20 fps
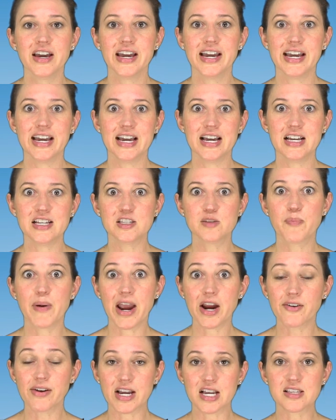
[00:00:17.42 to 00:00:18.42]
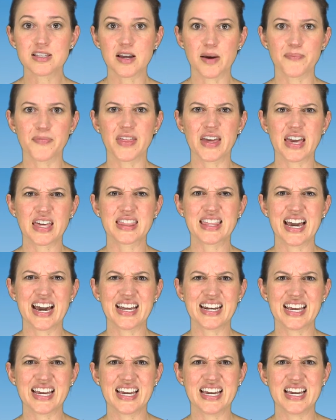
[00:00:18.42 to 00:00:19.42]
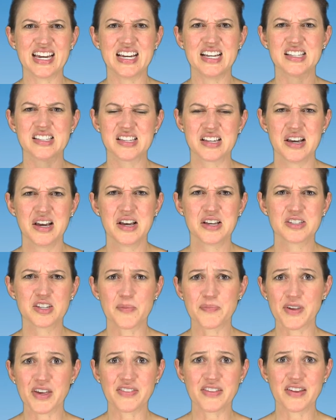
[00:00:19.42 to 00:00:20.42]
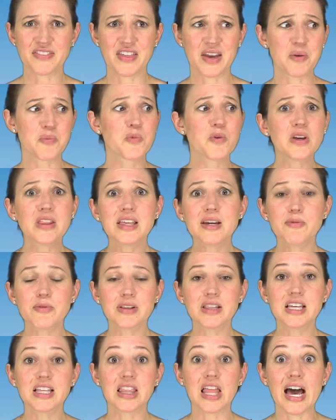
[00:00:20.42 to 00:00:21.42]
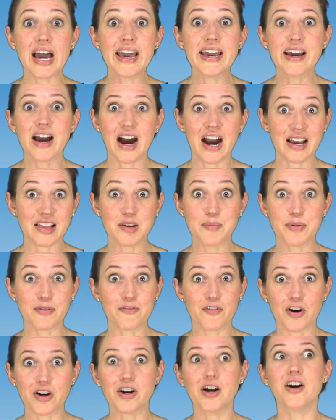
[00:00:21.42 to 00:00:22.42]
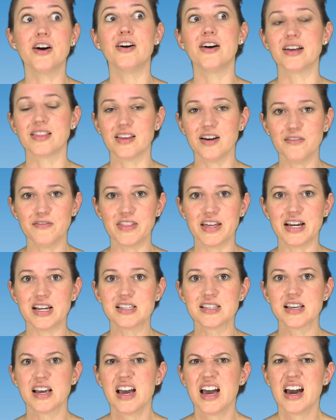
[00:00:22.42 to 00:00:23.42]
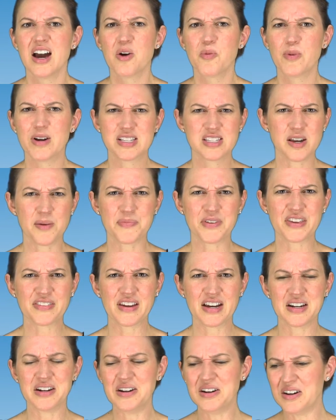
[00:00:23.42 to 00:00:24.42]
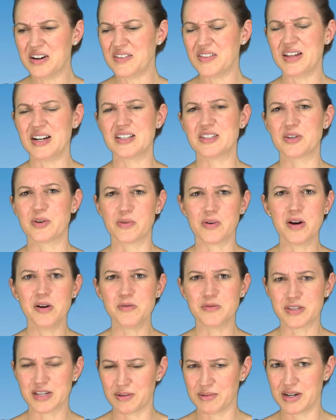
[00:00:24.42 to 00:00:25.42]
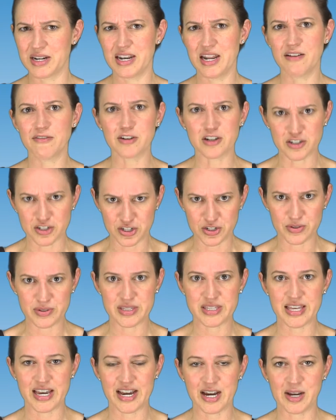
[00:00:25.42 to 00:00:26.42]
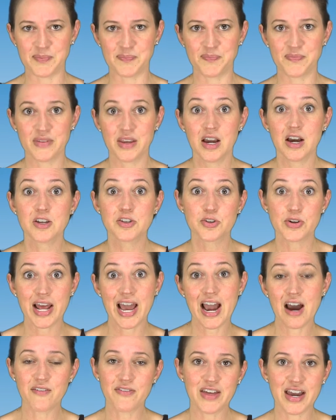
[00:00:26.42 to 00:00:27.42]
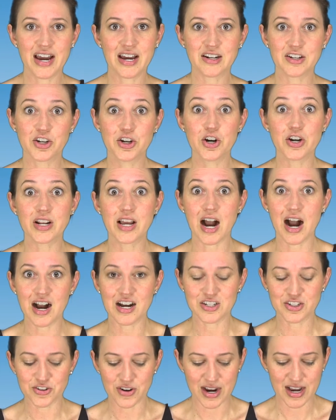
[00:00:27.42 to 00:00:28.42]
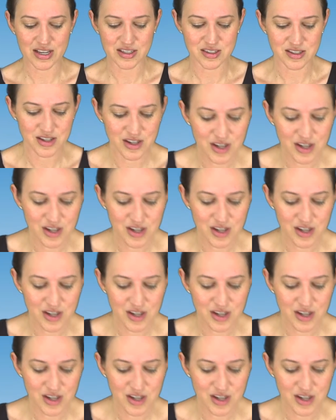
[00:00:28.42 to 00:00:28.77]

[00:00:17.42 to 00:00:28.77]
is pairing something that is something that they really, really like, highly preferred, oh, I love this, with something that, oh, that is gross, I would never choose that. So to have that good contrast.